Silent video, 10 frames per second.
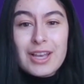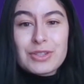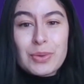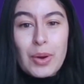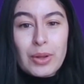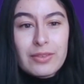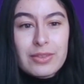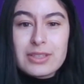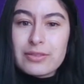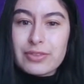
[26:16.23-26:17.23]
so all
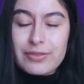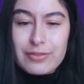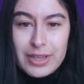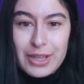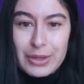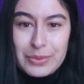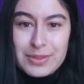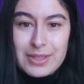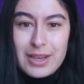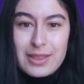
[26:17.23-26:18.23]
of the different
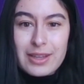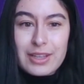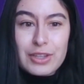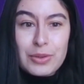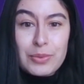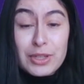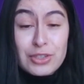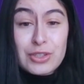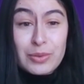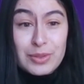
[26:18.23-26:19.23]
videos that you can
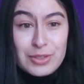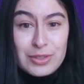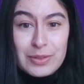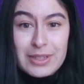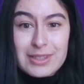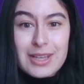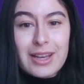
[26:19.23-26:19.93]
show to students,